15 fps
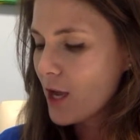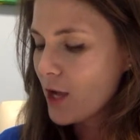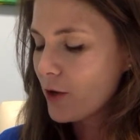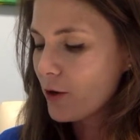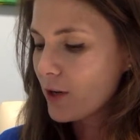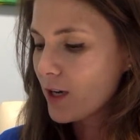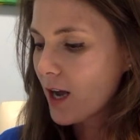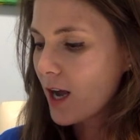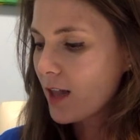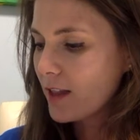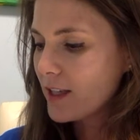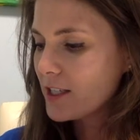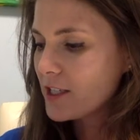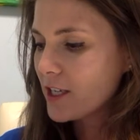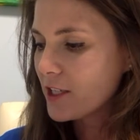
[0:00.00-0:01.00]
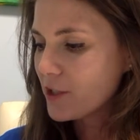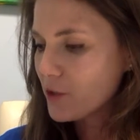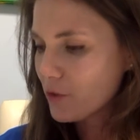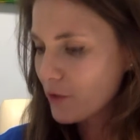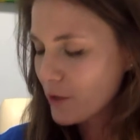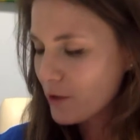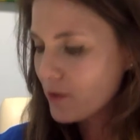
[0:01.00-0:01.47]
Your knowledge and
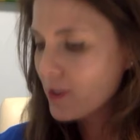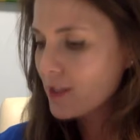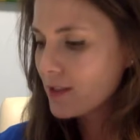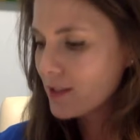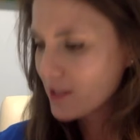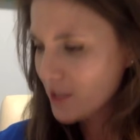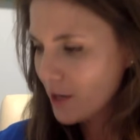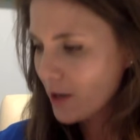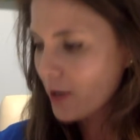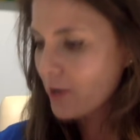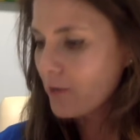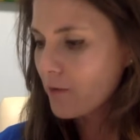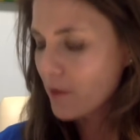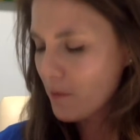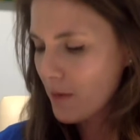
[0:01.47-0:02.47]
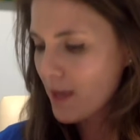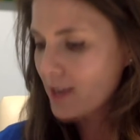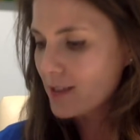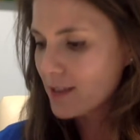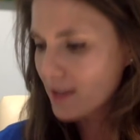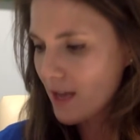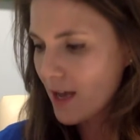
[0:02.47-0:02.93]
true concern for my
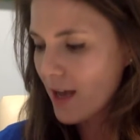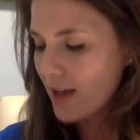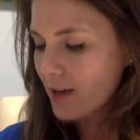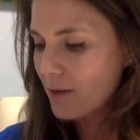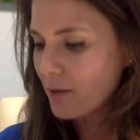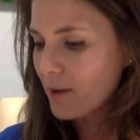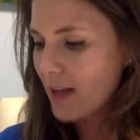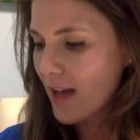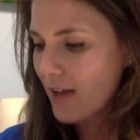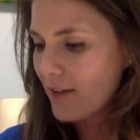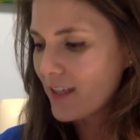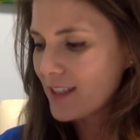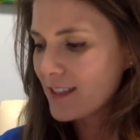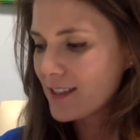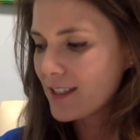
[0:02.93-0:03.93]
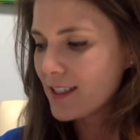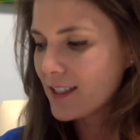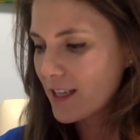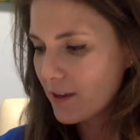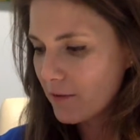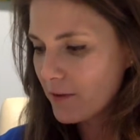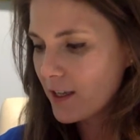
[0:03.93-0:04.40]
son will have a
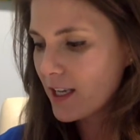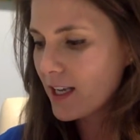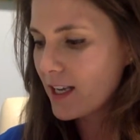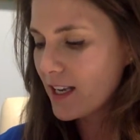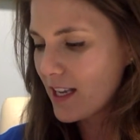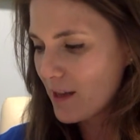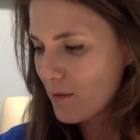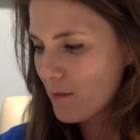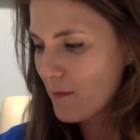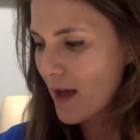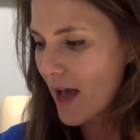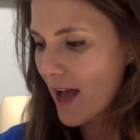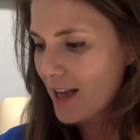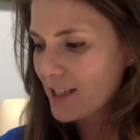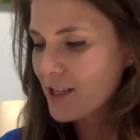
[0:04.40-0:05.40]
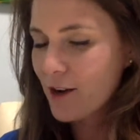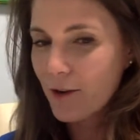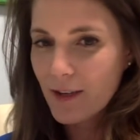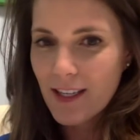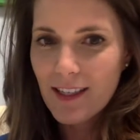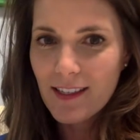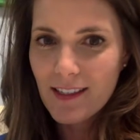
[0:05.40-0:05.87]
significant impact
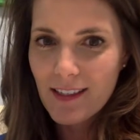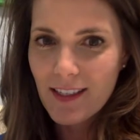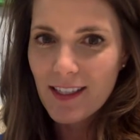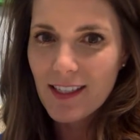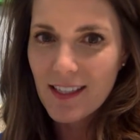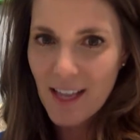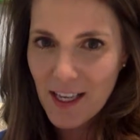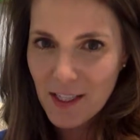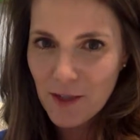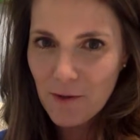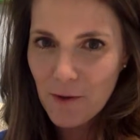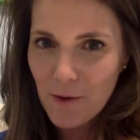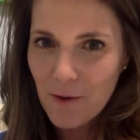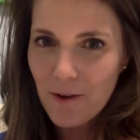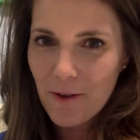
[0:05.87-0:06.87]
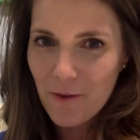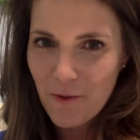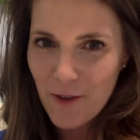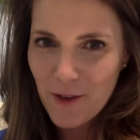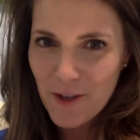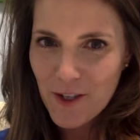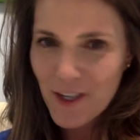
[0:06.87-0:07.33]
on his successful
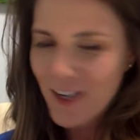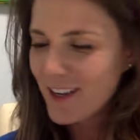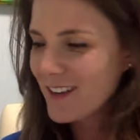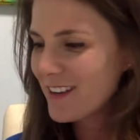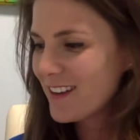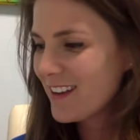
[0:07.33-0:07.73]
future.